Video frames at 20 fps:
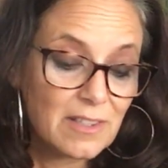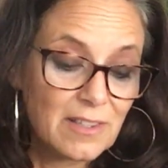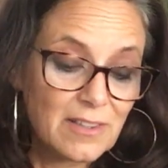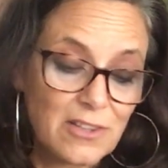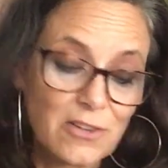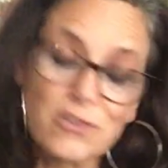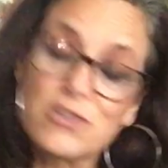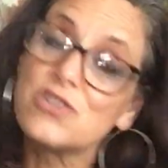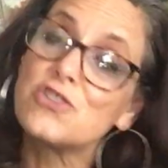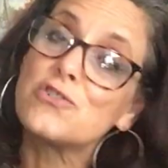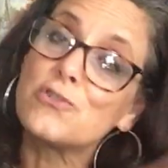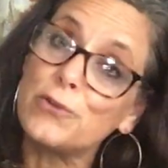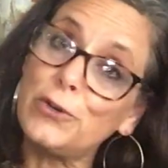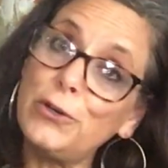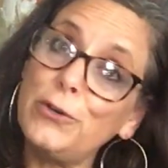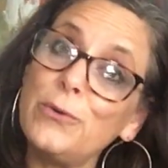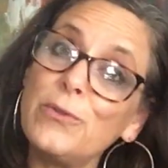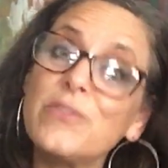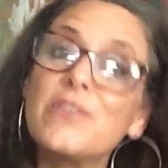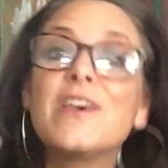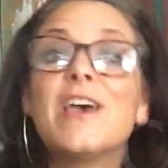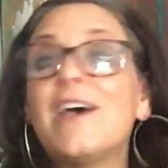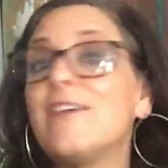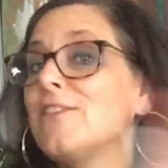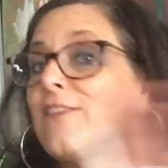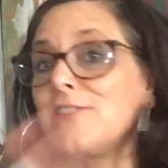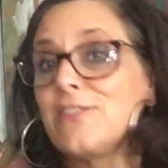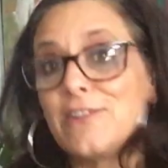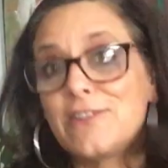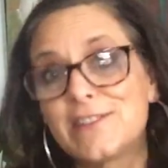there's truth, and
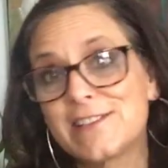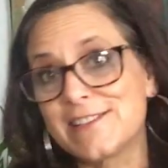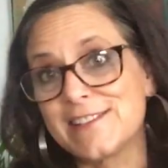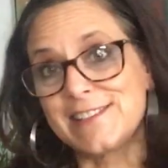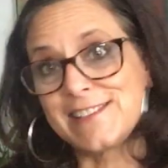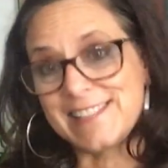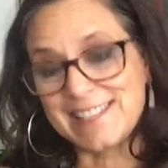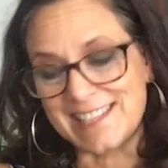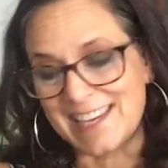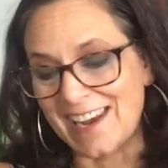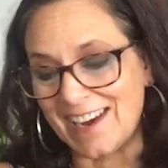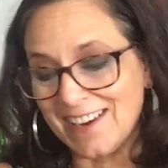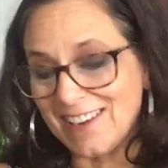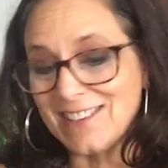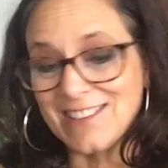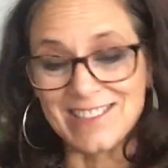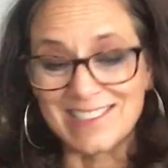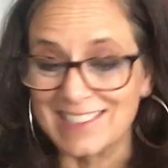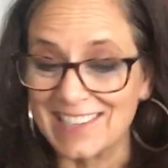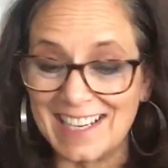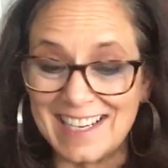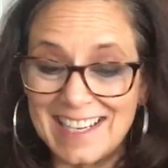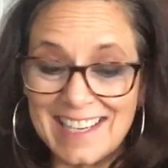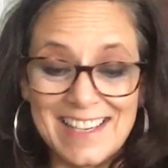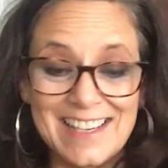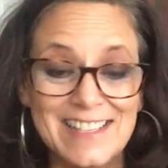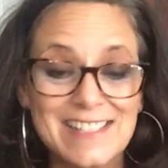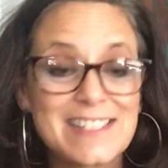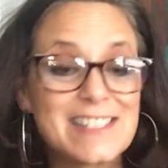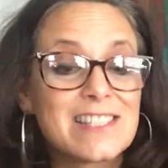then there's the standard, I
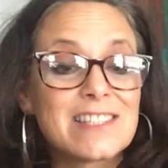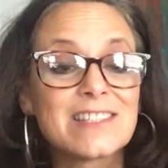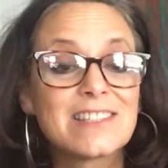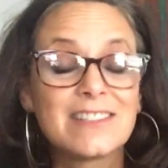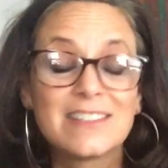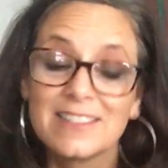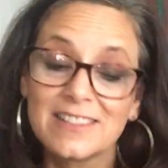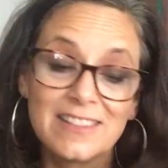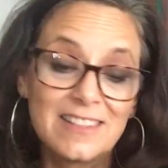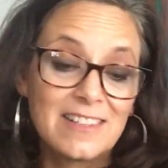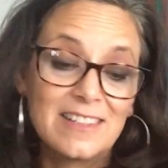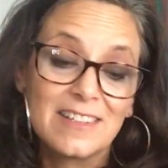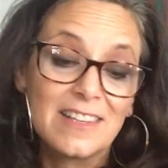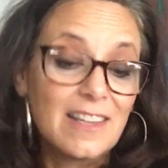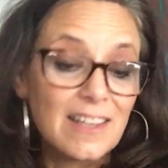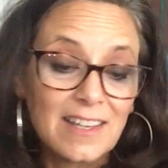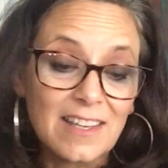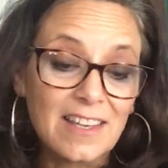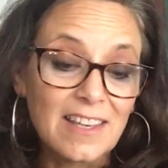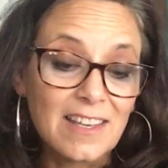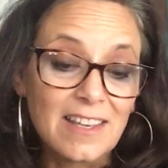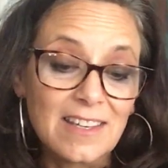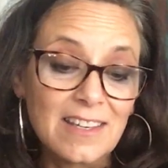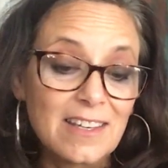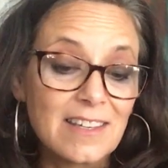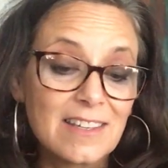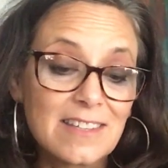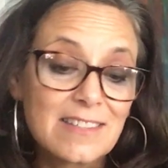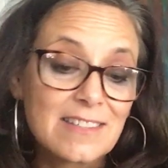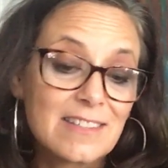guess.
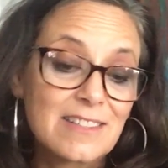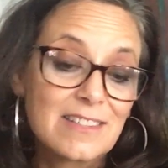And